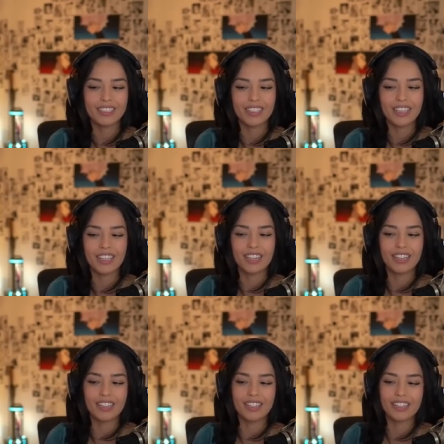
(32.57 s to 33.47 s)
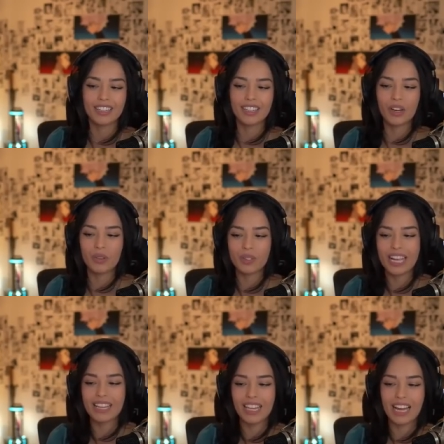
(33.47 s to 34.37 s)
And, you know, there's
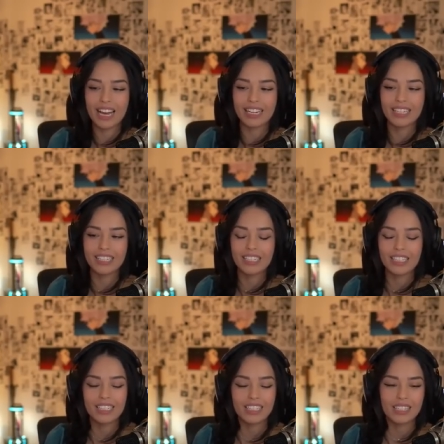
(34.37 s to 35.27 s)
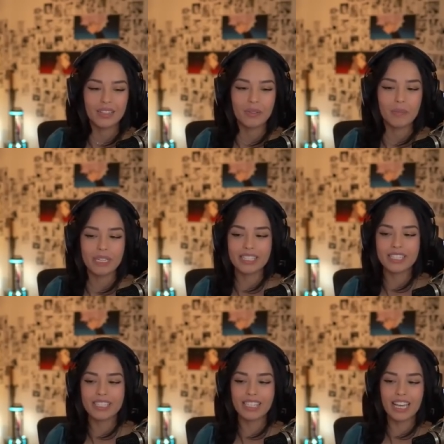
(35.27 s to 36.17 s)
that line.
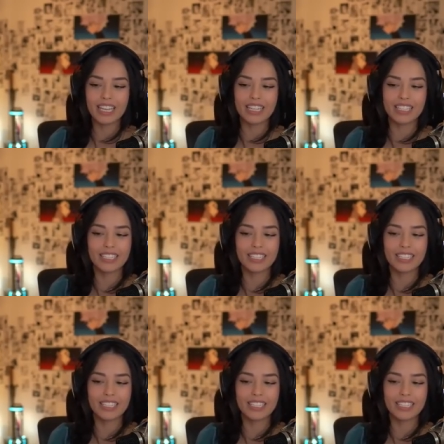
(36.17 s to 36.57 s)
Miz is like...